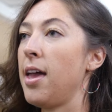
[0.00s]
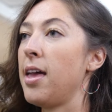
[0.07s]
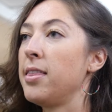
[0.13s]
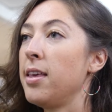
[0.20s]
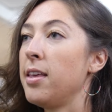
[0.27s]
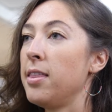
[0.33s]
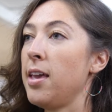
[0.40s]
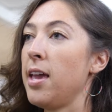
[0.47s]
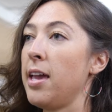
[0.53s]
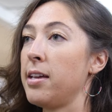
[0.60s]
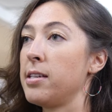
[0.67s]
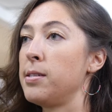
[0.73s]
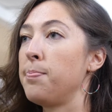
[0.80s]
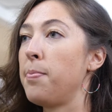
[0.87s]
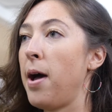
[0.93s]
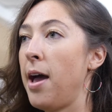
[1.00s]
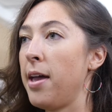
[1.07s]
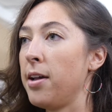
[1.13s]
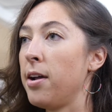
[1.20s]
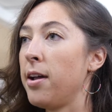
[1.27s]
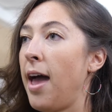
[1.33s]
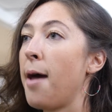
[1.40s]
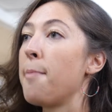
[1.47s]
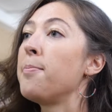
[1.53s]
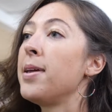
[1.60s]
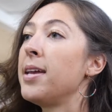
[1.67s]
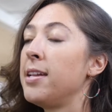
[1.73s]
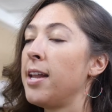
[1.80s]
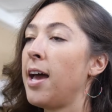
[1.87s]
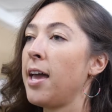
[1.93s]
and then they expire at
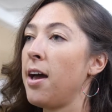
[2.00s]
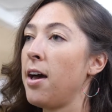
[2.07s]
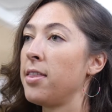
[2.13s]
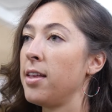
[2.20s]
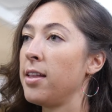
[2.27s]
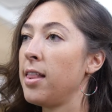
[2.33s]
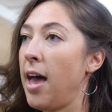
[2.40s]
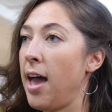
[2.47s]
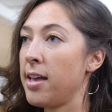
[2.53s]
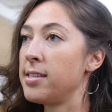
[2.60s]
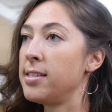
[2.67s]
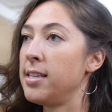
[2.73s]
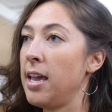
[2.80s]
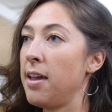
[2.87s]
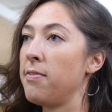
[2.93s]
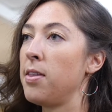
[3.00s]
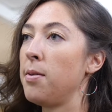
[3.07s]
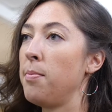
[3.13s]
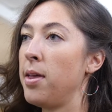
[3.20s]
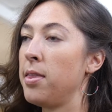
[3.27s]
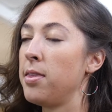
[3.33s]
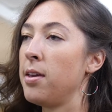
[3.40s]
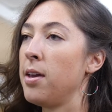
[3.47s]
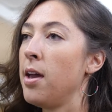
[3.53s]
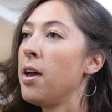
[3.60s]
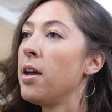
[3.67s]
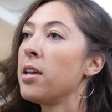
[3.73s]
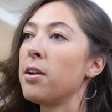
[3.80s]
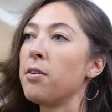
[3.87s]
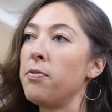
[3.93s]
midnight on the last day of the month.
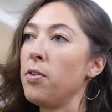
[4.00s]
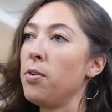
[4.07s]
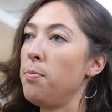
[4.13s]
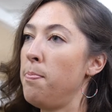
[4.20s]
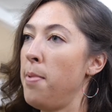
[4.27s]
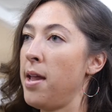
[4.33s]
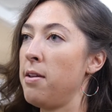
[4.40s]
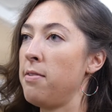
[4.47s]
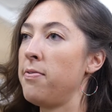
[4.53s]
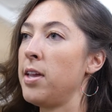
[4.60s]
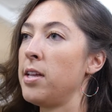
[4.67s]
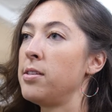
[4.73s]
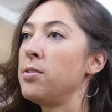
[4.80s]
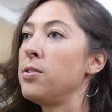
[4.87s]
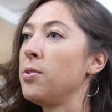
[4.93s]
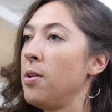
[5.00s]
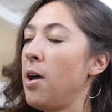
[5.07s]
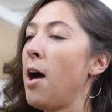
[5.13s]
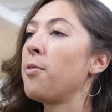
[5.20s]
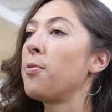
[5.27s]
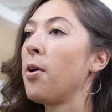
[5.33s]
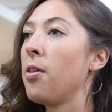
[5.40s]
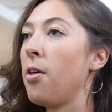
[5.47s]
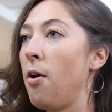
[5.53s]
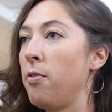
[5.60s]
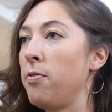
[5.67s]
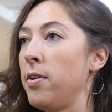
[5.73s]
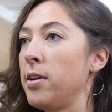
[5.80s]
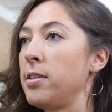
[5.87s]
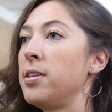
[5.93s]
Your food benefits do not roll
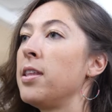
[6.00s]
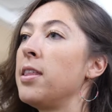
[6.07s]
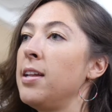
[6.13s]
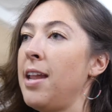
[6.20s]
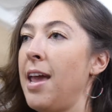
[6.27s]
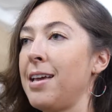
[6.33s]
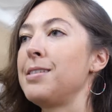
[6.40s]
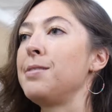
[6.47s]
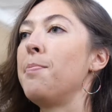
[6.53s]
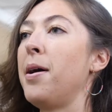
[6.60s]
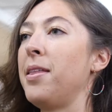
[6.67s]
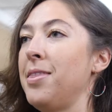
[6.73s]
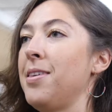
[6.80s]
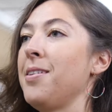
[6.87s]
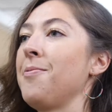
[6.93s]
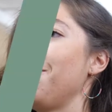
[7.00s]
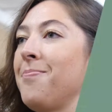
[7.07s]
over to the next month.